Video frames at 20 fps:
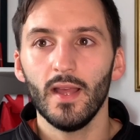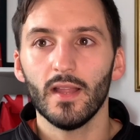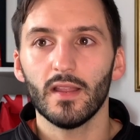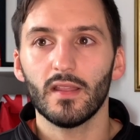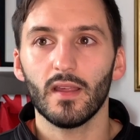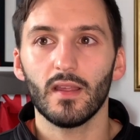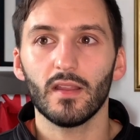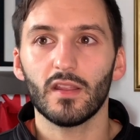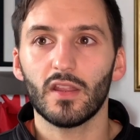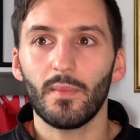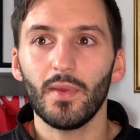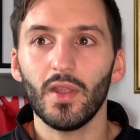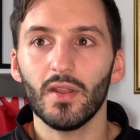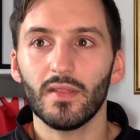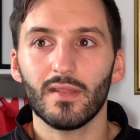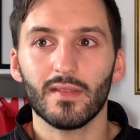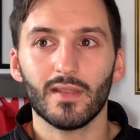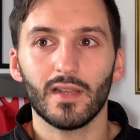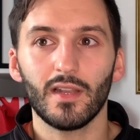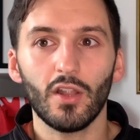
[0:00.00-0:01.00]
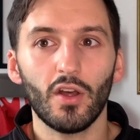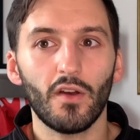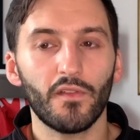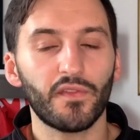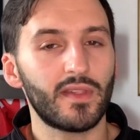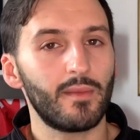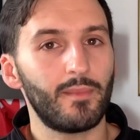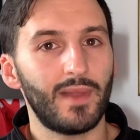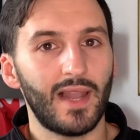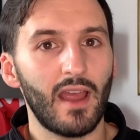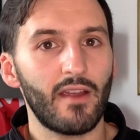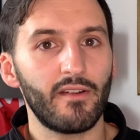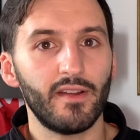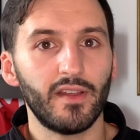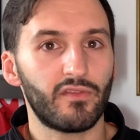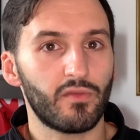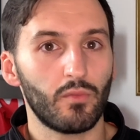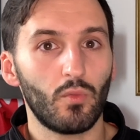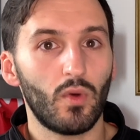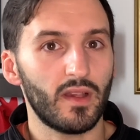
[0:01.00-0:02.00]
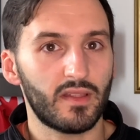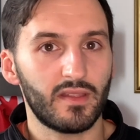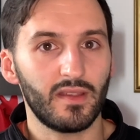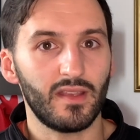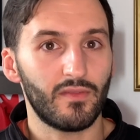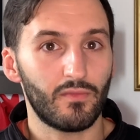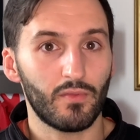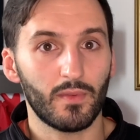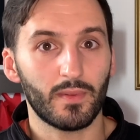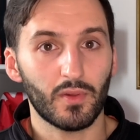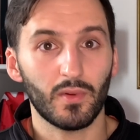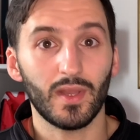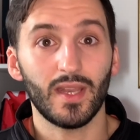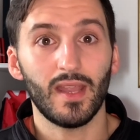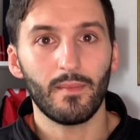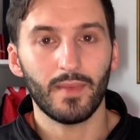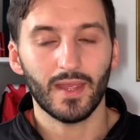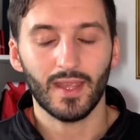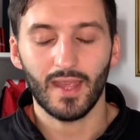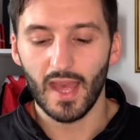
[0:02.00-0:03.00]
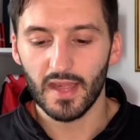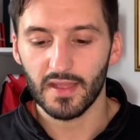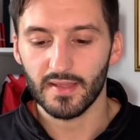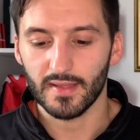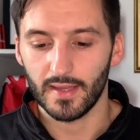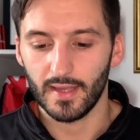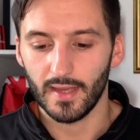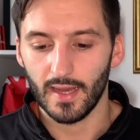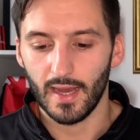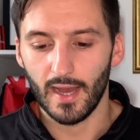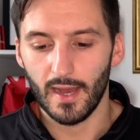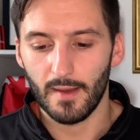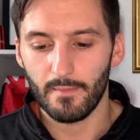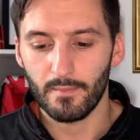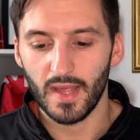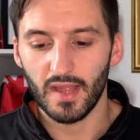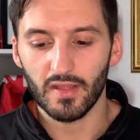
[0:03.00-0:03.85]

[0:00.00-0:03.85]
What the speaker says: To be honest, there's a lot of similarities from what I see between him and Kessie.